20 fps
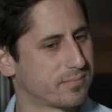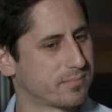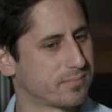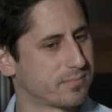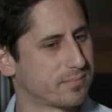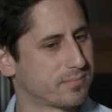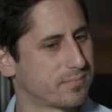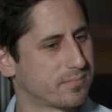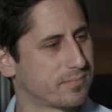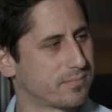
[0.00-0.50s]

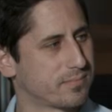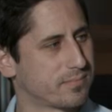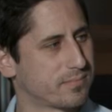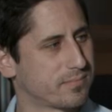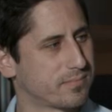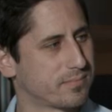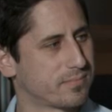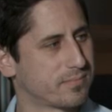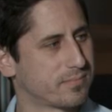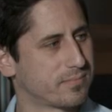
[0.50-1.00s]

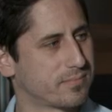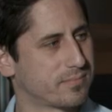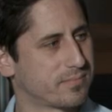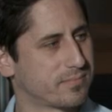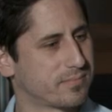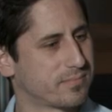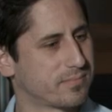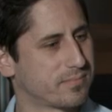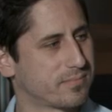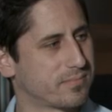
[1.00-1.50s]

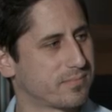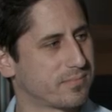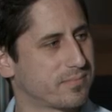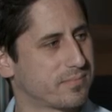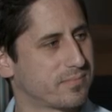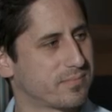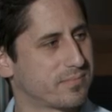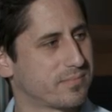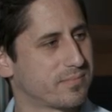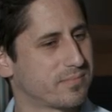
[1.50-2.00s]

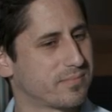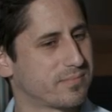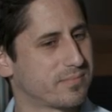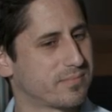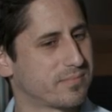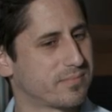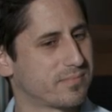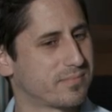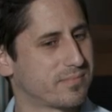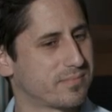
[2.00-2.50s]

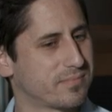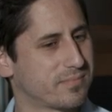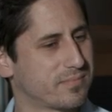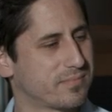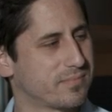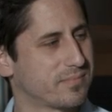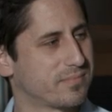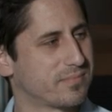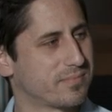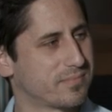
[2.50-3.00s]

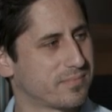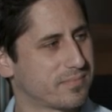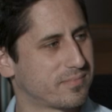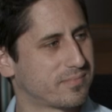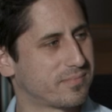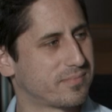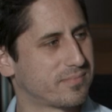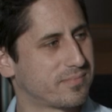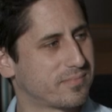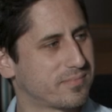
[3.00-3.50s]

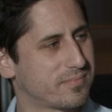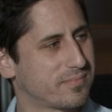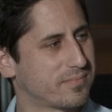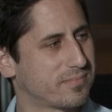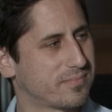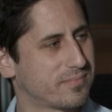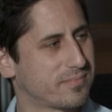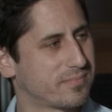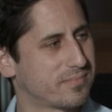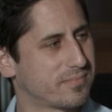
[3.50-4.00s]

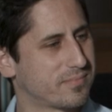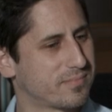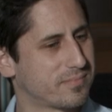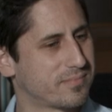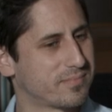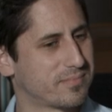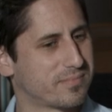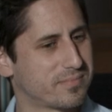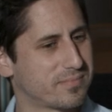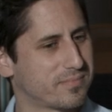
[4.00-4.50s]

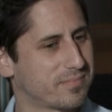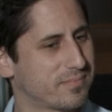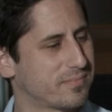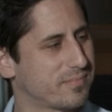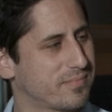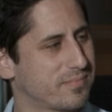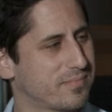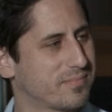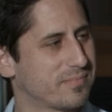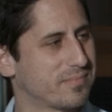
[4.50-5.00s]

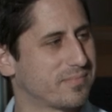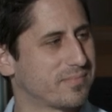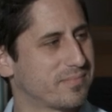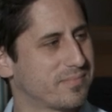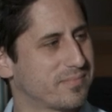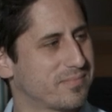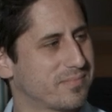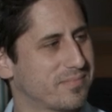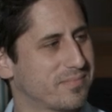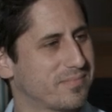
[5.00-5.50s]

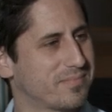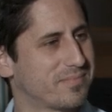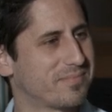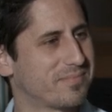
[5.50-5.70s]
(not speaking)